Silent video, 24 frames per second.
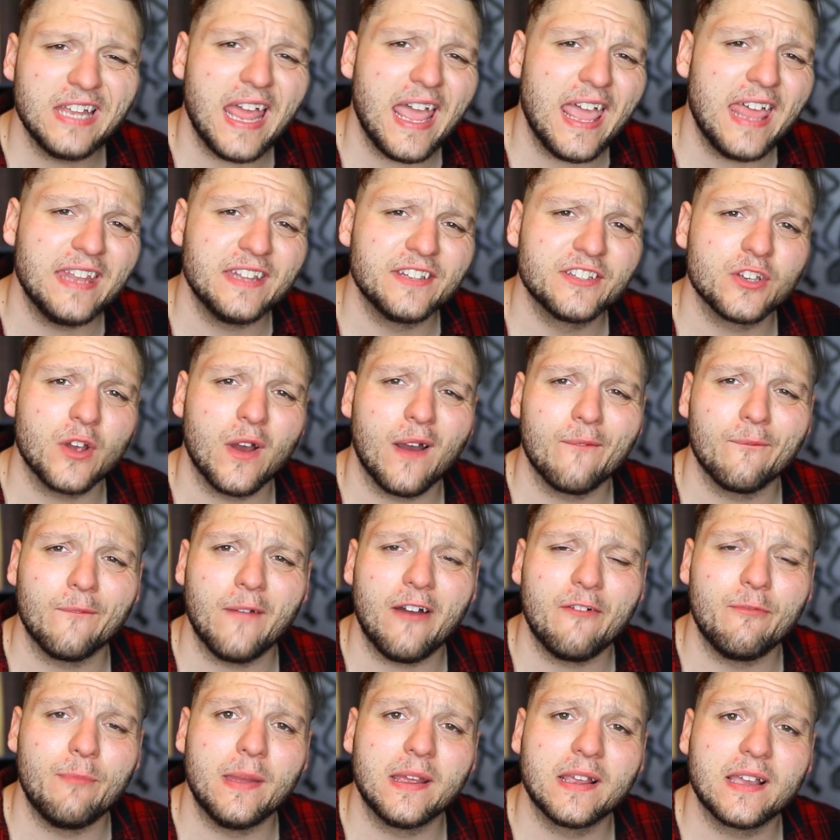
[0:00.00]
and so
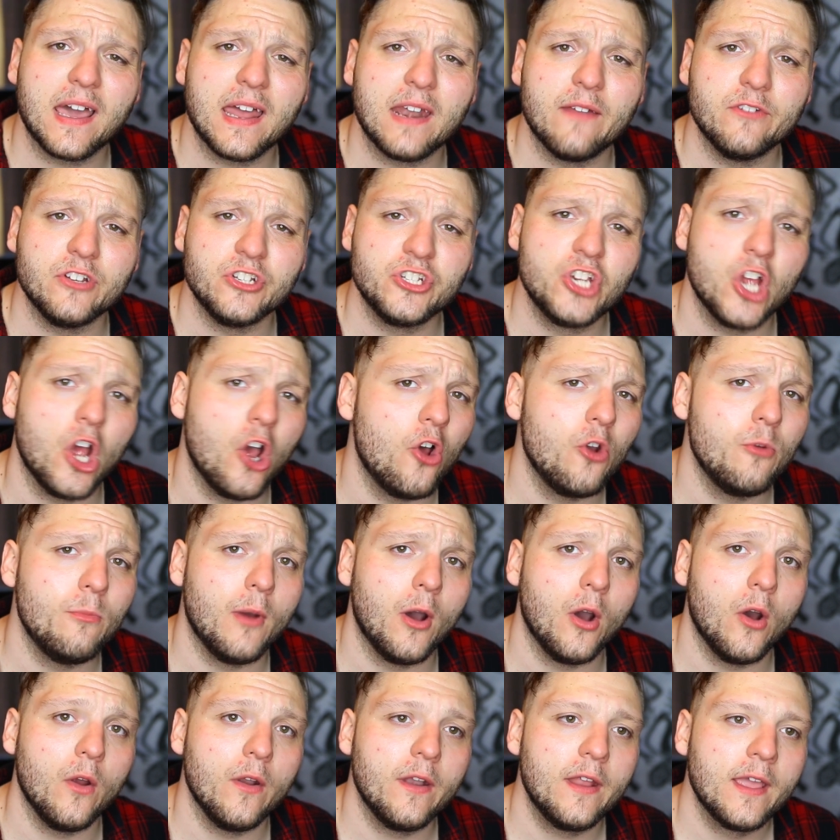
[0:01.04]
I've been kind of in chode
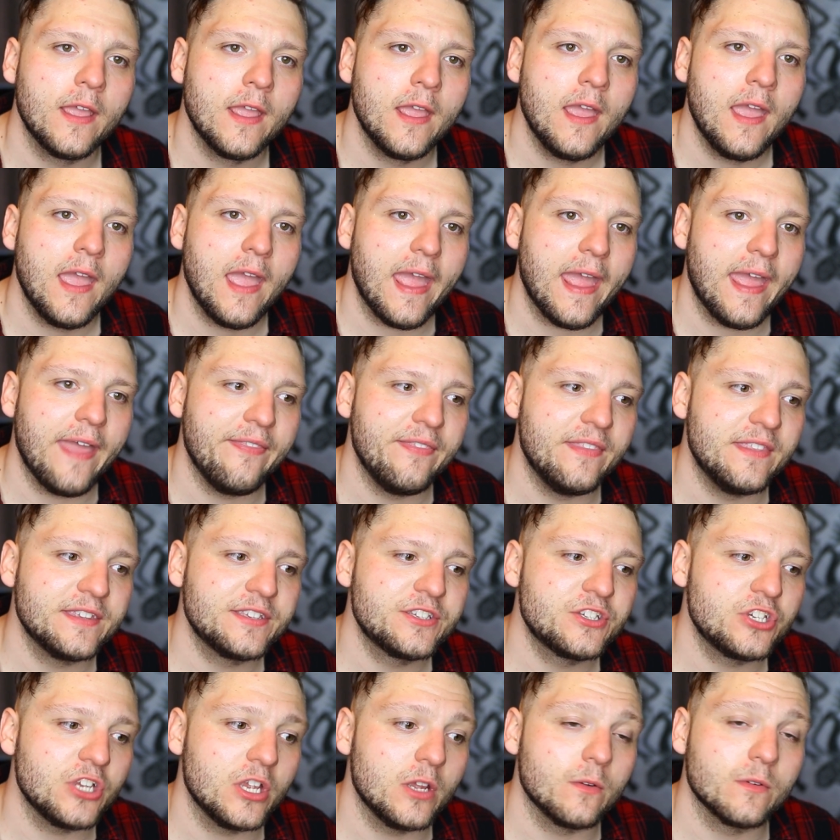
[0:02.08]
mode, and
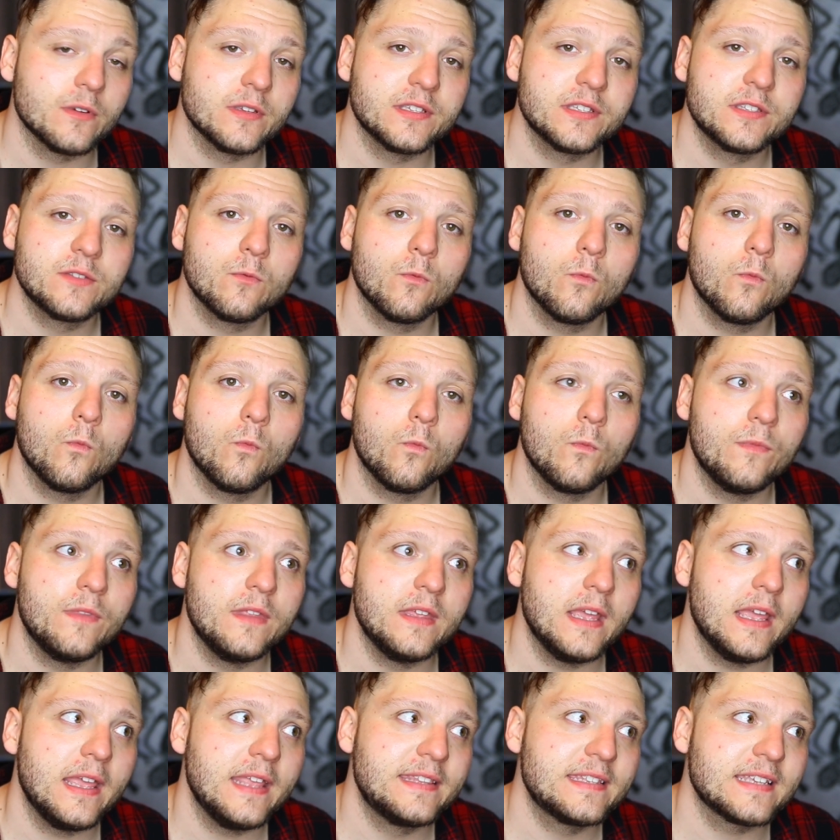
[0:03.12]
this shit
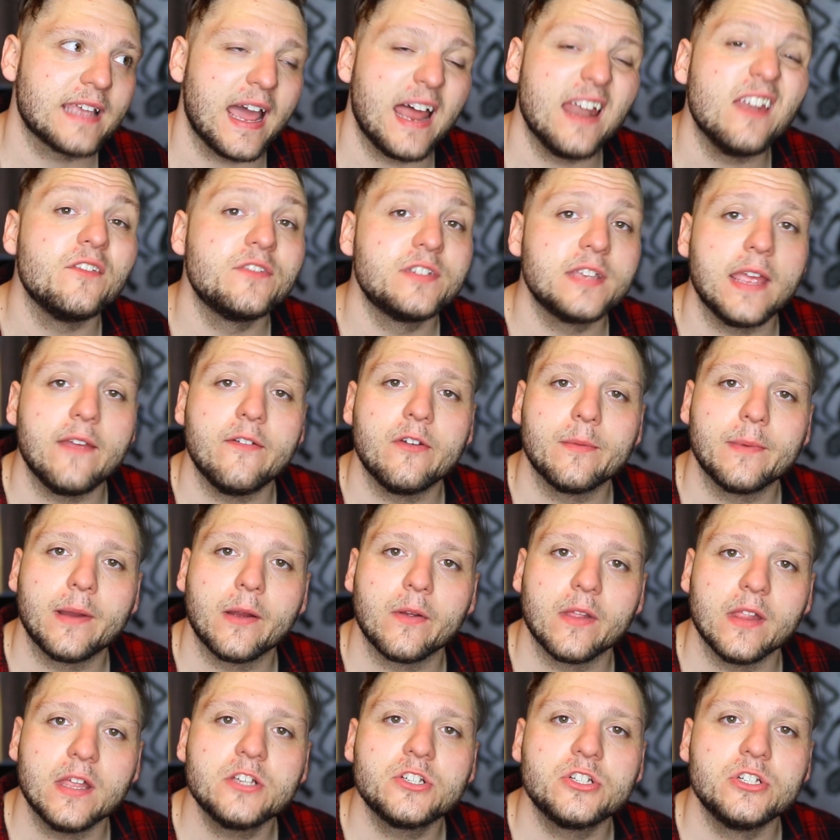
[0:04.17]
it's kind of saving my
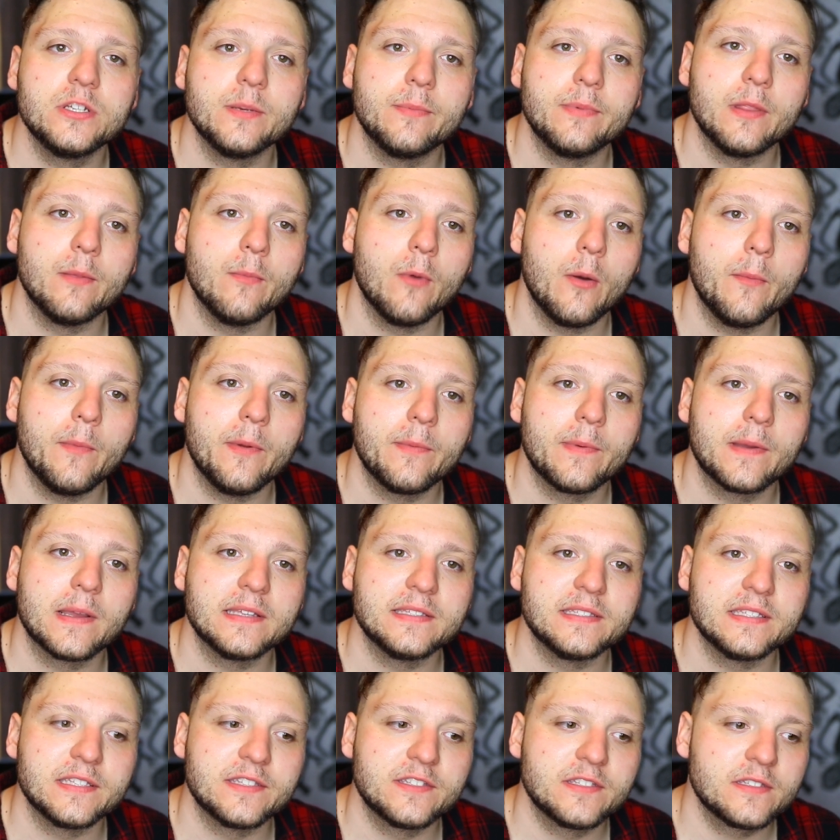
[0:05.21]
relationship at the moment,
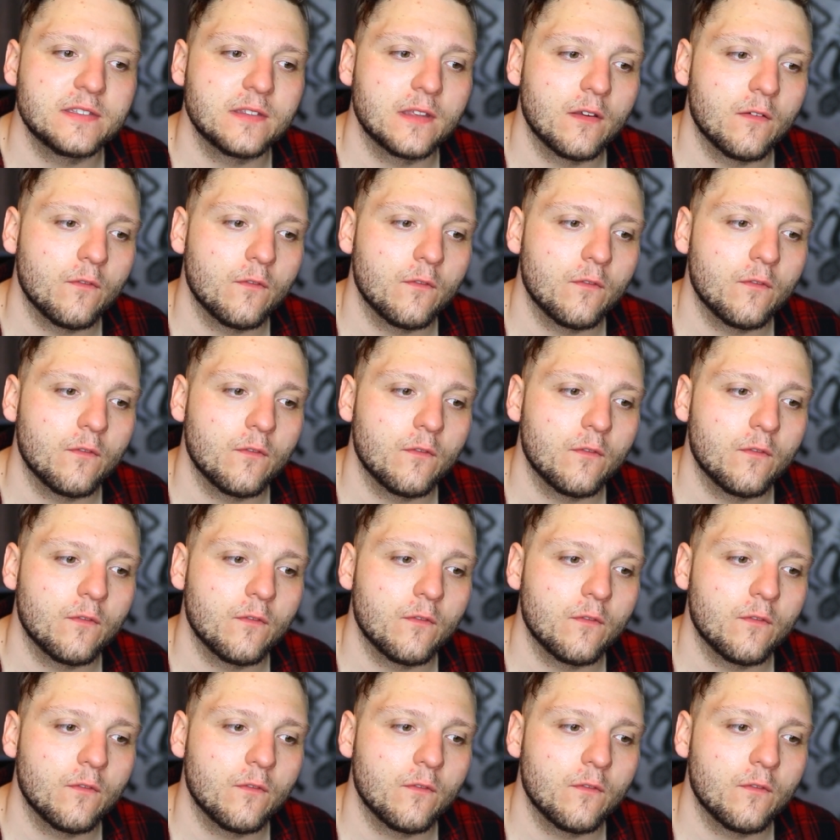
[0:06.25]
because it's